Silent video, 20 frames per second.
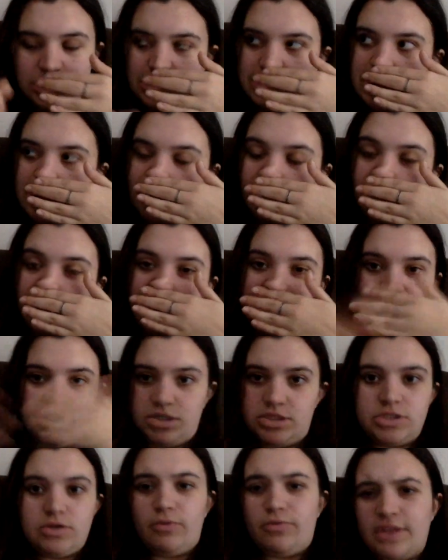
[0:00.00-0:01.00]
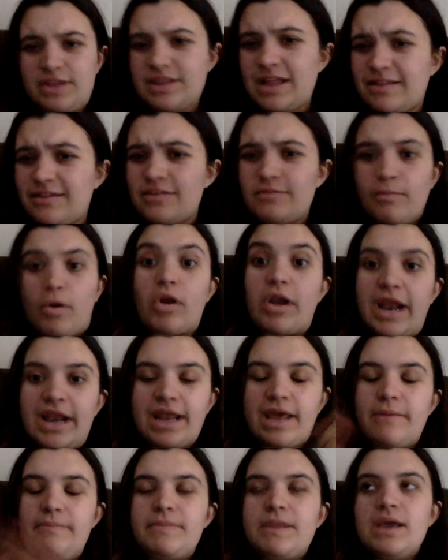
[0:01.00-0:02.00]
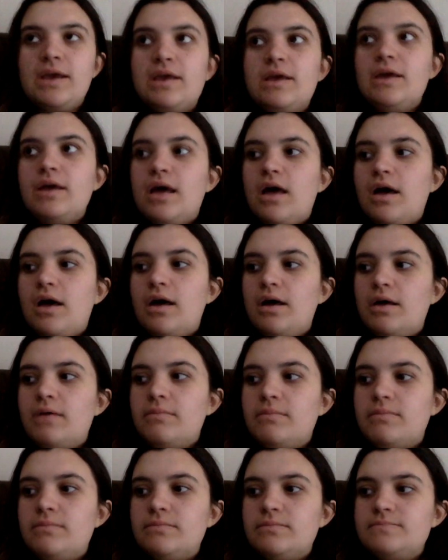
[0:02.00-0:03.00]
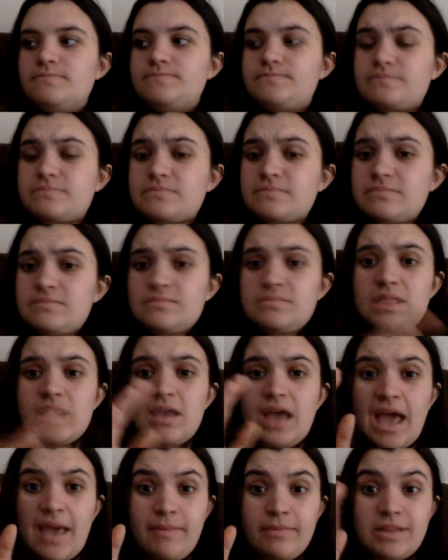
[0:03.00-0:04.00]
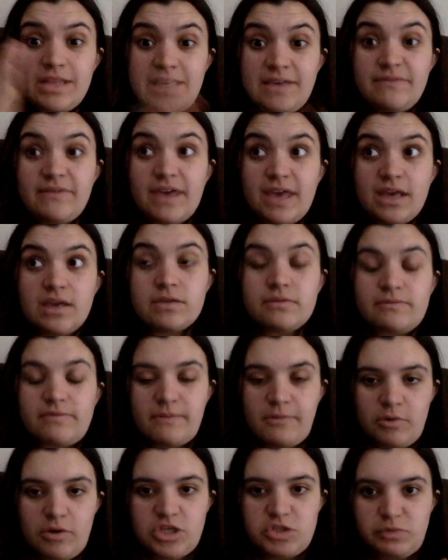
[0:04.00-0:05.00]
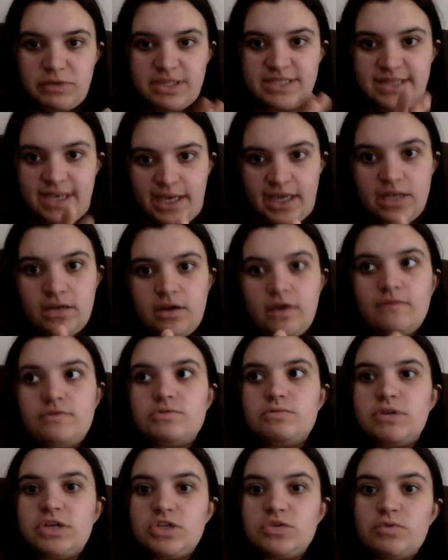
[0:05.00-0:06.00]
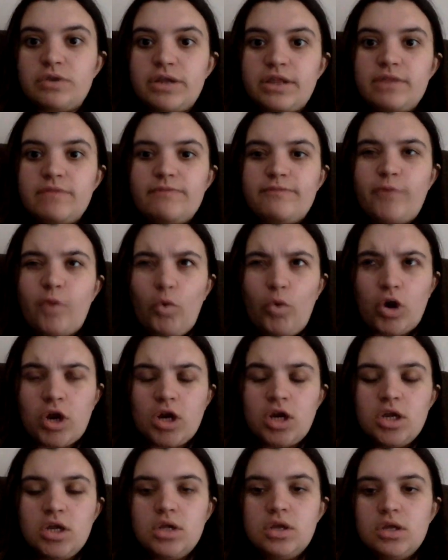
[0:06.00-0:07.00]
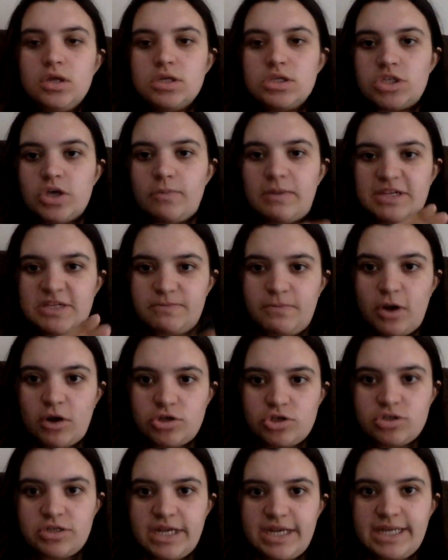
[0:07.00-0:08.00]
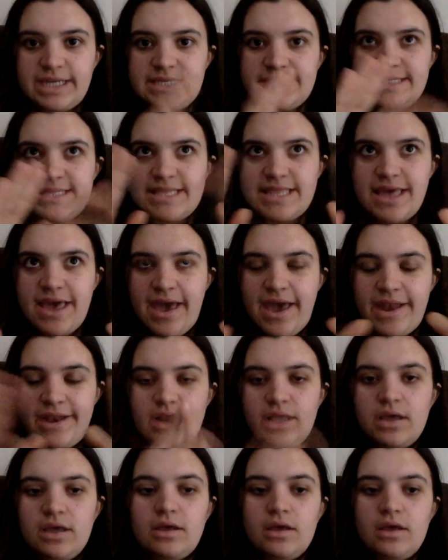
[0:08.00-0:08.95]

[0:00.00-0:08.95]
So I just don't think that's a smart idea. I'm leaving February 22nd of 2024, so my departure date is then.